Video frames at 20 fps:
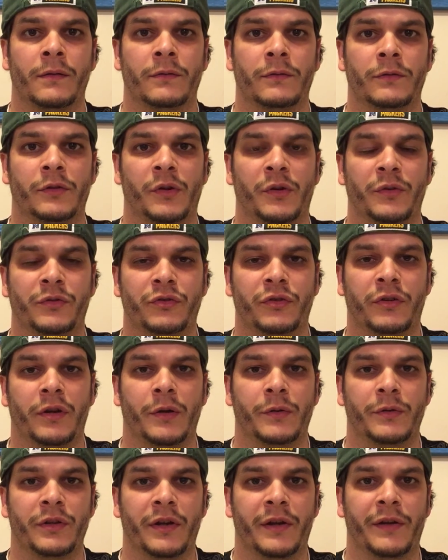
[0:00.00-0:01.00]
So I
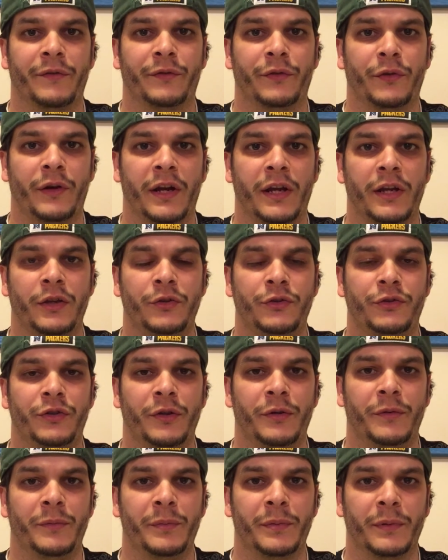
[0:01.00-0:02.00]
was looking for a
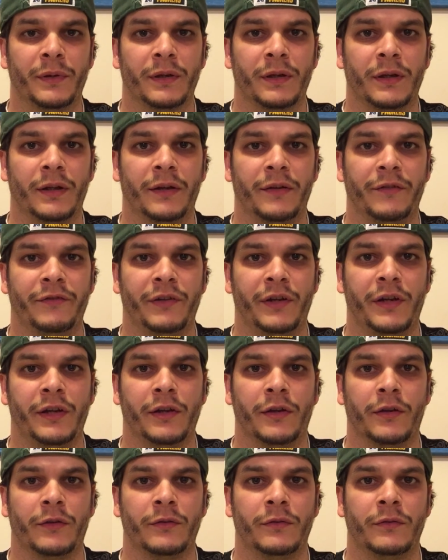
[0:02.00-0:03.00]
YouTube
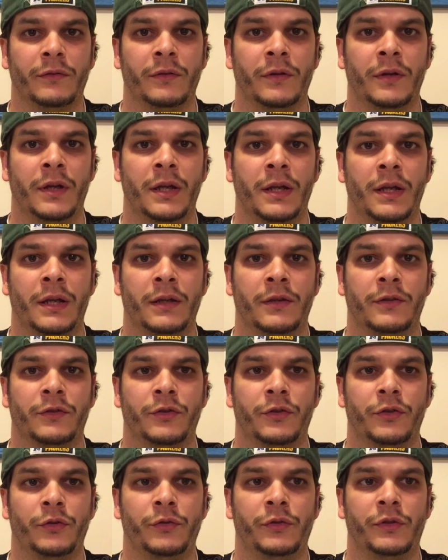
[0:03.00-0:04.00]
video
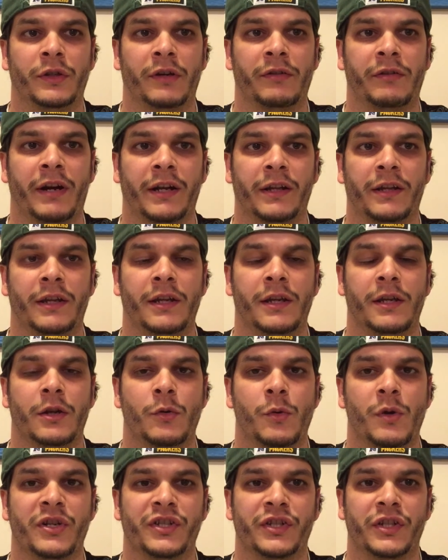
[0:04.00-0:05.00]
to direct the
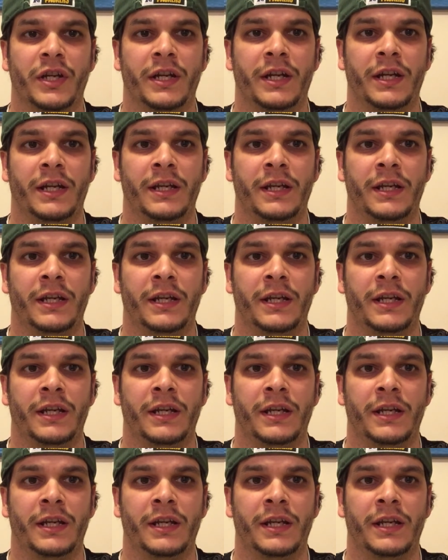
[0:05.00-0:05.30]
person